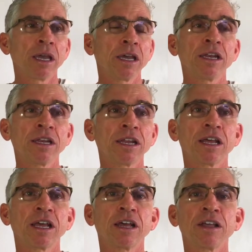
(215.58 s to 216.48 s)
And
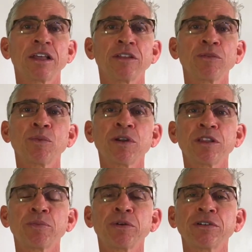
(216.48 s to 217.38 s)
one
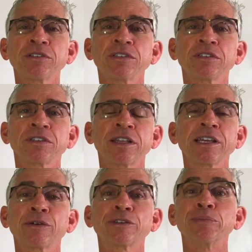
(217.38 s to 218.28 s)
of the persons, I
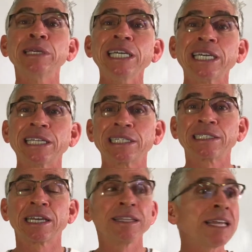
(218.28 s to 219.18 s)
think it was me, that
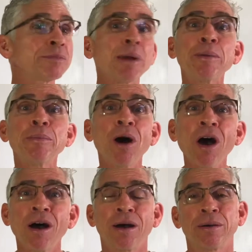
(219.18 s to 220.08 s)
said, That's my
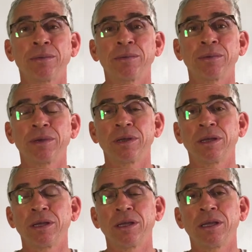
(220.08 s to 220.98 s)
mom.
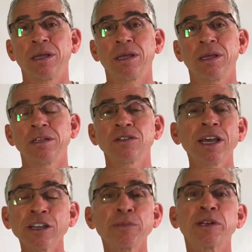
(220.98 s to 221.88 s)
So
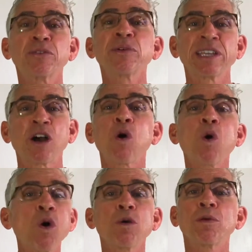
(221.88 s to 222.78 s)
that could have been a really
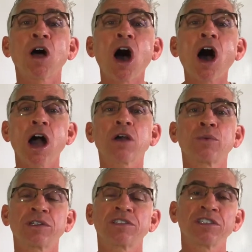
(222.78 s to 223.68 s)
horrible,
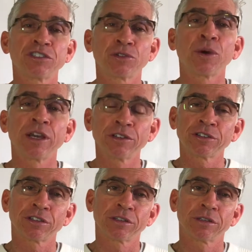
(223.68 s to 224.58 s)
awkward
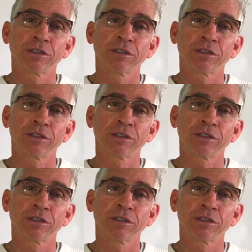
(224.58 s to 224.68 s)
situation.